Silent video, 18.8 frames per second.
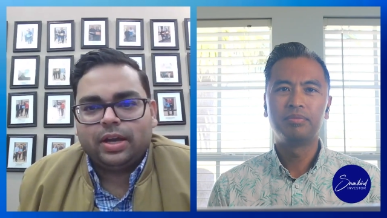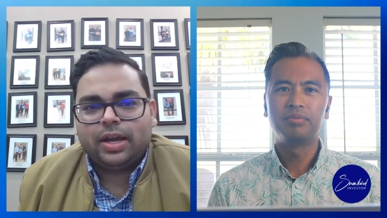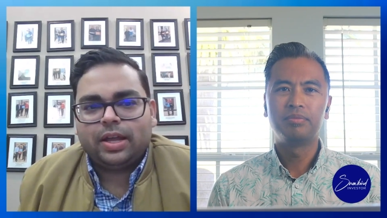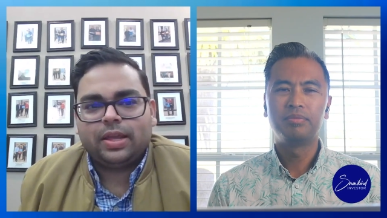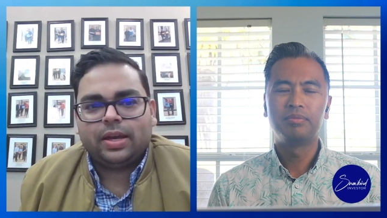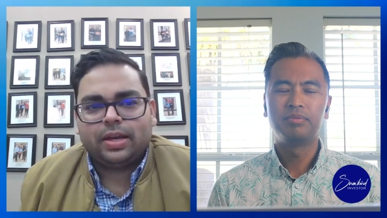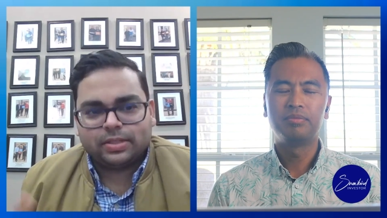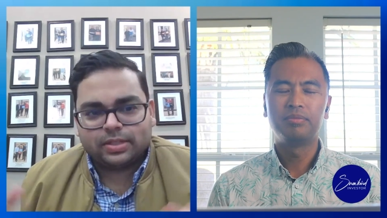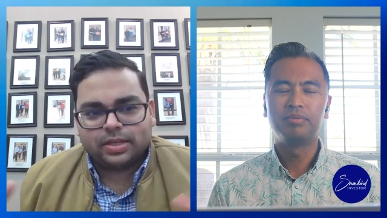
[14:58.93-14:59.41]

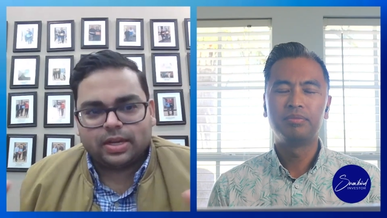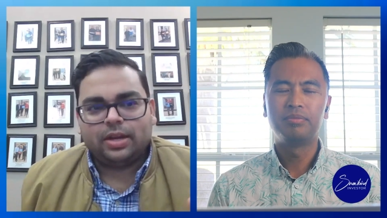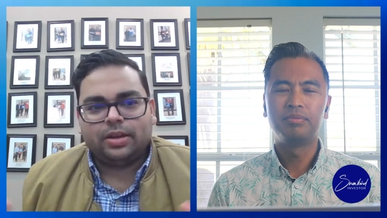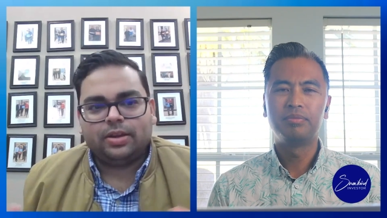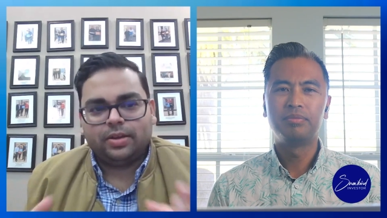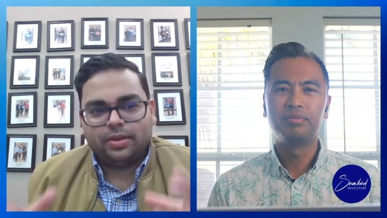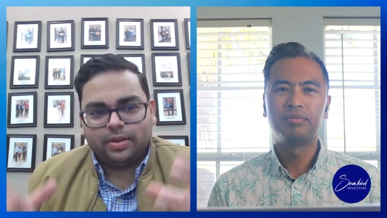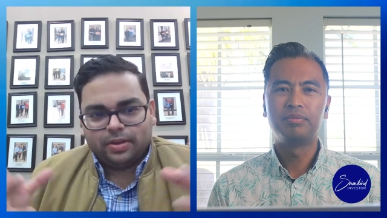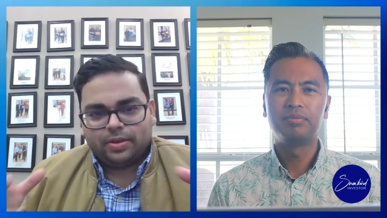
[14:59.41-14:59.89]
Speaker 1: And that's
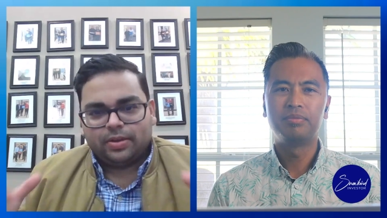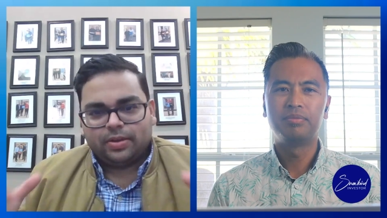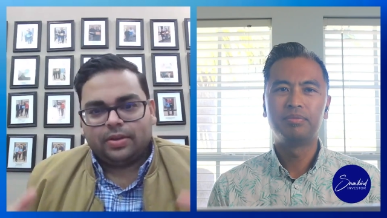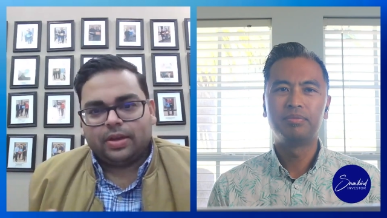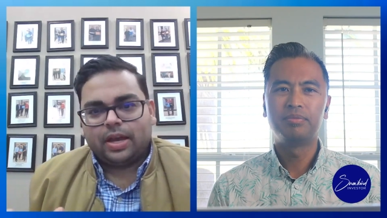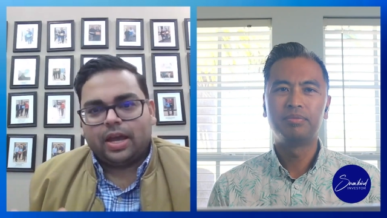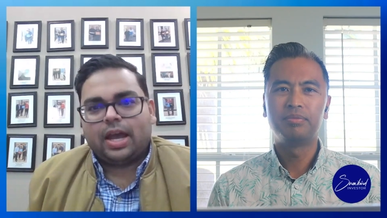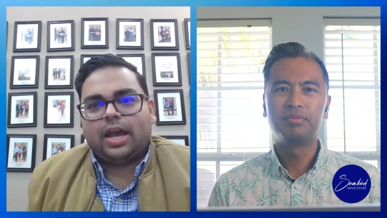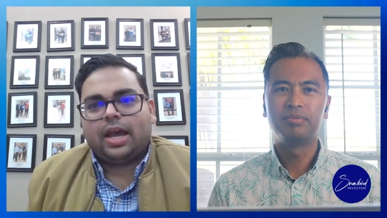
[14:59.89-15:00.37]
kind of
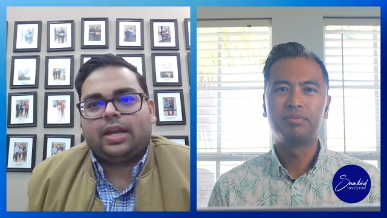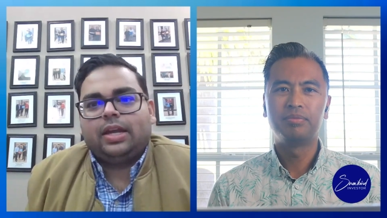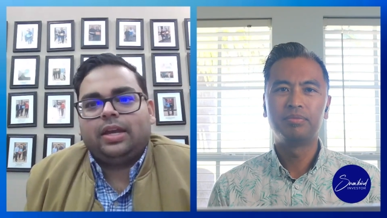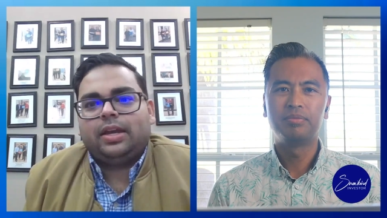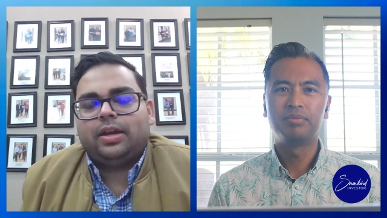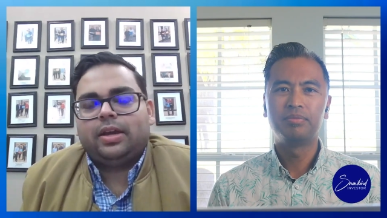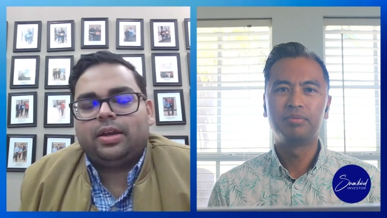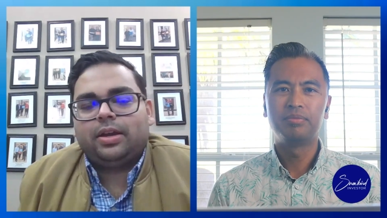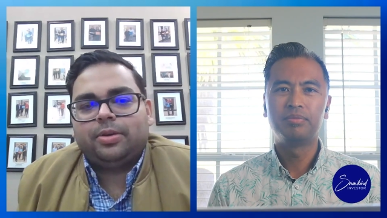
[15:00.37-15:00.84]

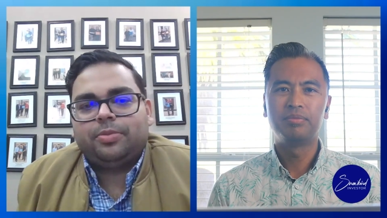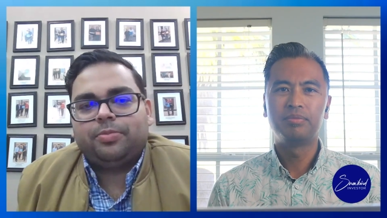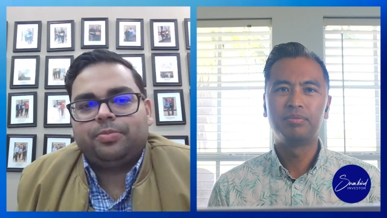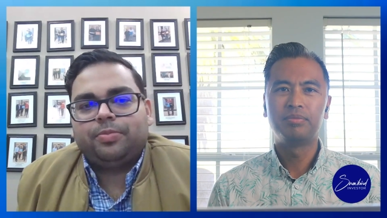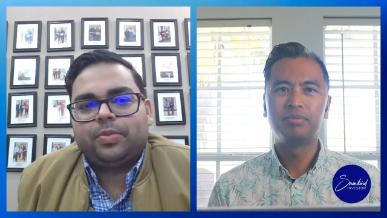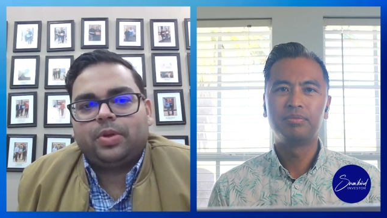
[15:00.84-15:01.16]
adding uh,